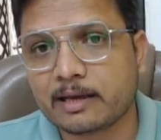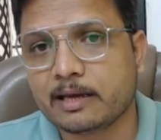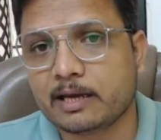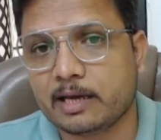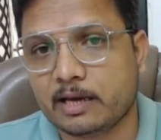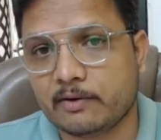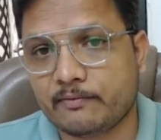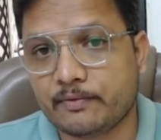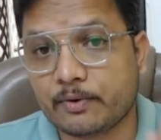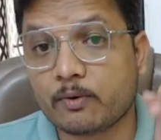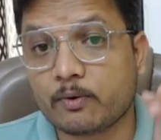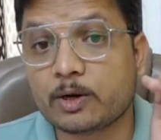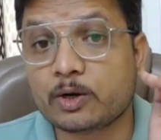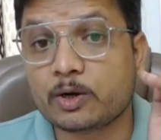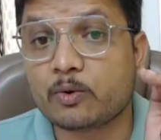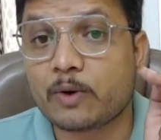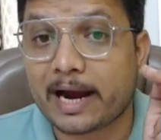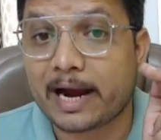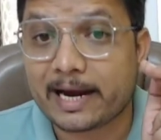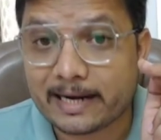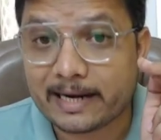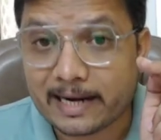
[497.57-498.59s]
If you want to
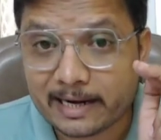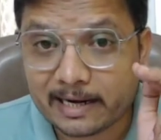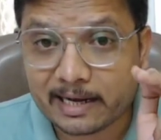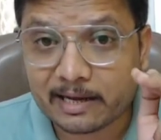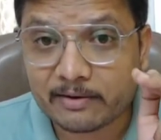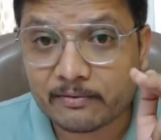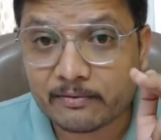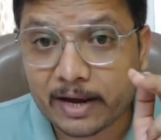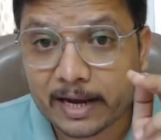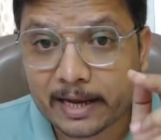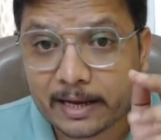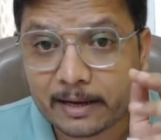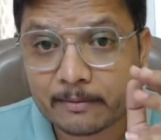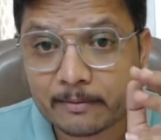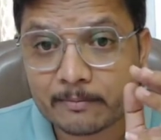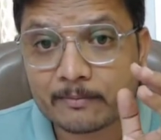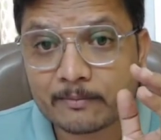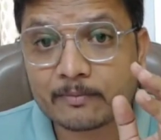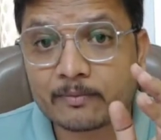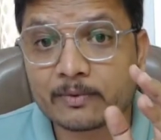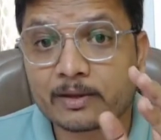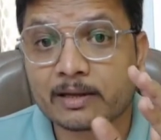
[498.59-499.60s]
identify
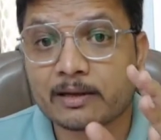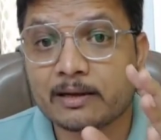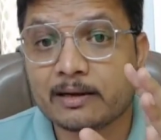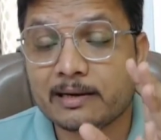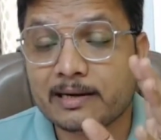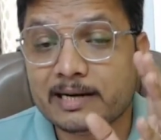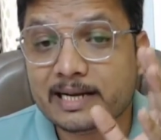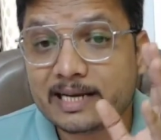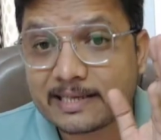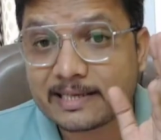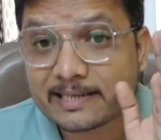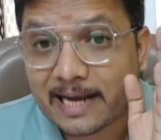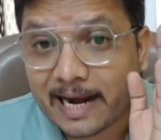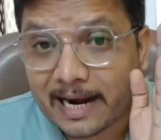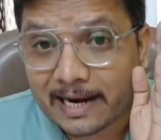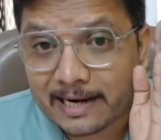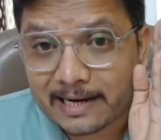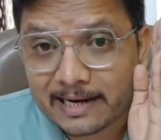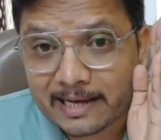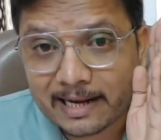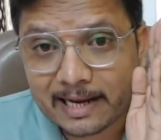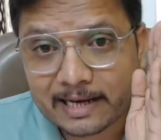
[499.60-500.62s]

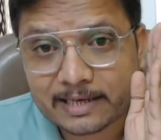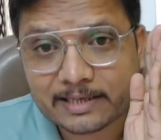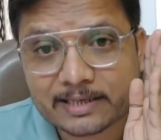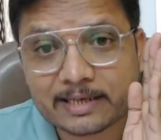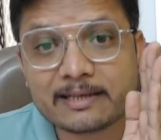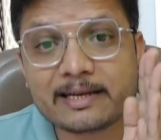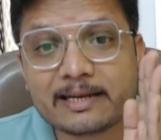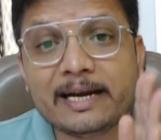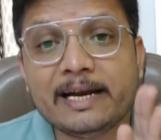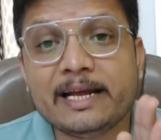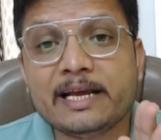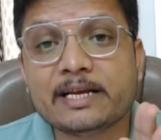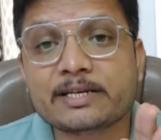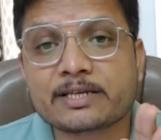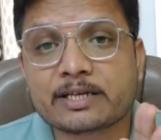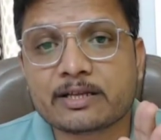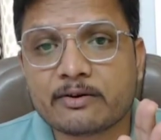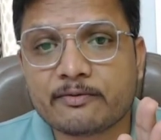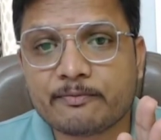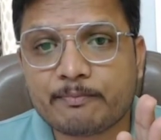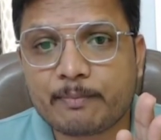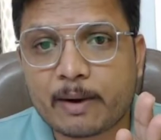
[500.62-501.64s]
desired direction radiation
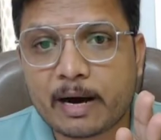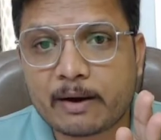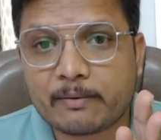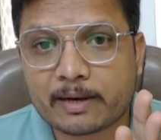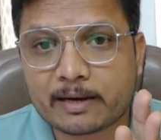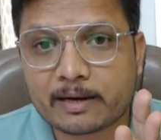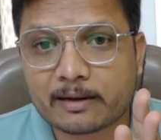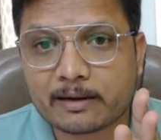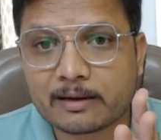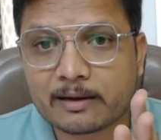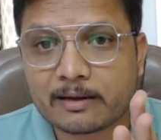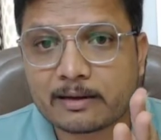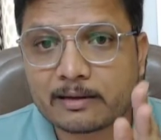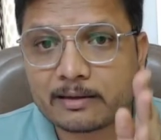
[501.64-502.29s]
of power,